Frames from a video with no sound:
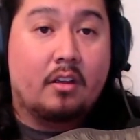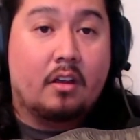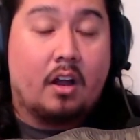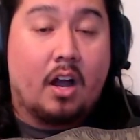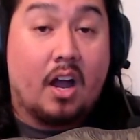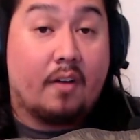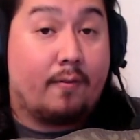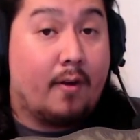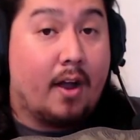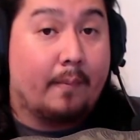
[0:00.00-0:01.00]

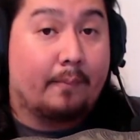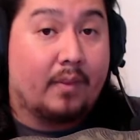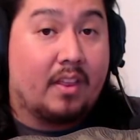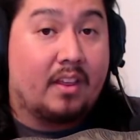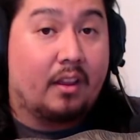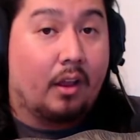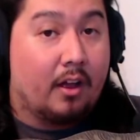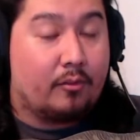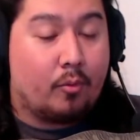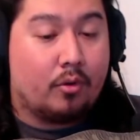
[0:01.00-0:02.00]
from the
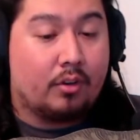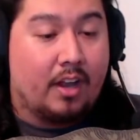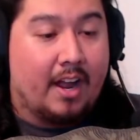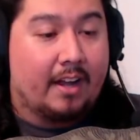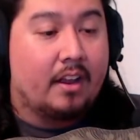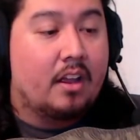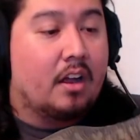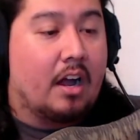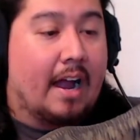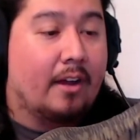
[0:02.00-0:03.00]
Lost World line.
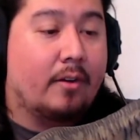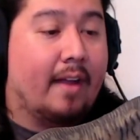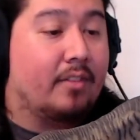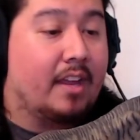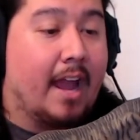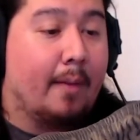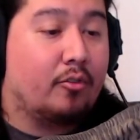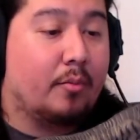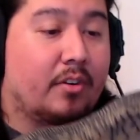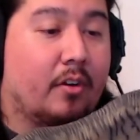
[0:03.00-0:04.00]
I don't have the capture
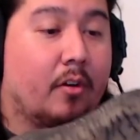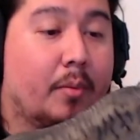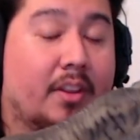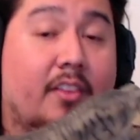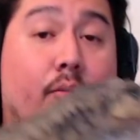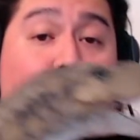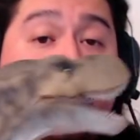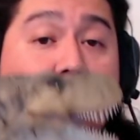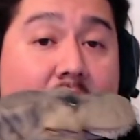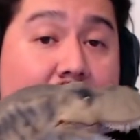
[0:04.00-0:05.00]
material, but this was
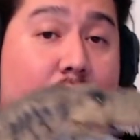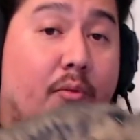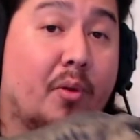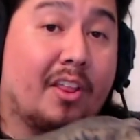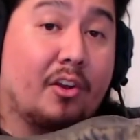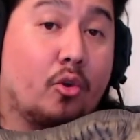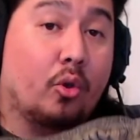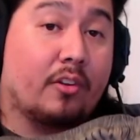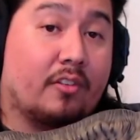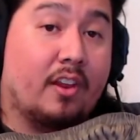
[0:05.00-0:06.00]
one of the
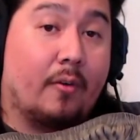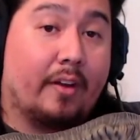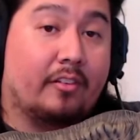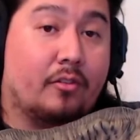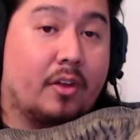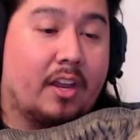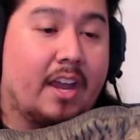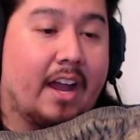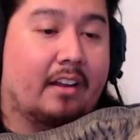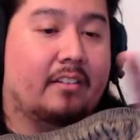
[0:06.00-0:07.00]
coolest T-Rexes you could
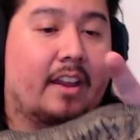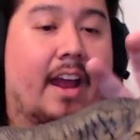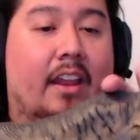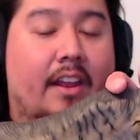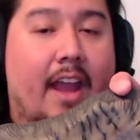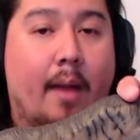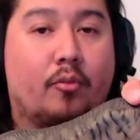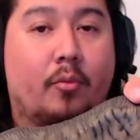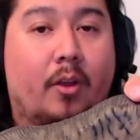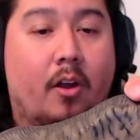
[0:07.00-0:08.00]
get because it had like capture
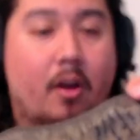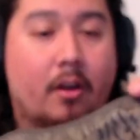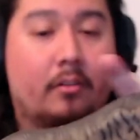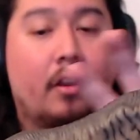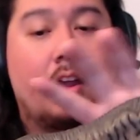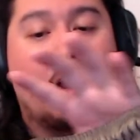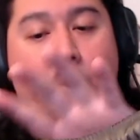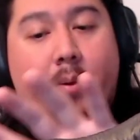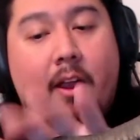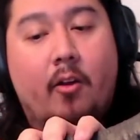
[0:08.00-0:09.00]
guard up
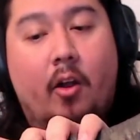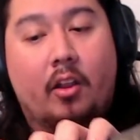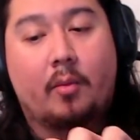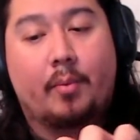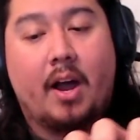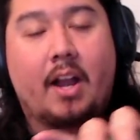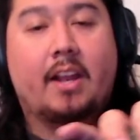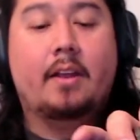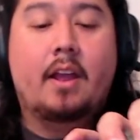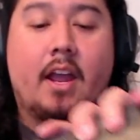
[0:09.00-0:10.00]
here on the body,
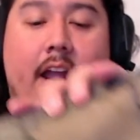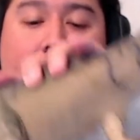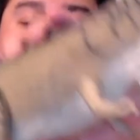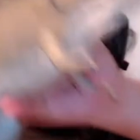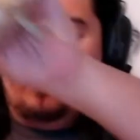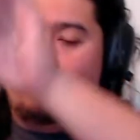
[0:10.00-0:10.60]
and you would just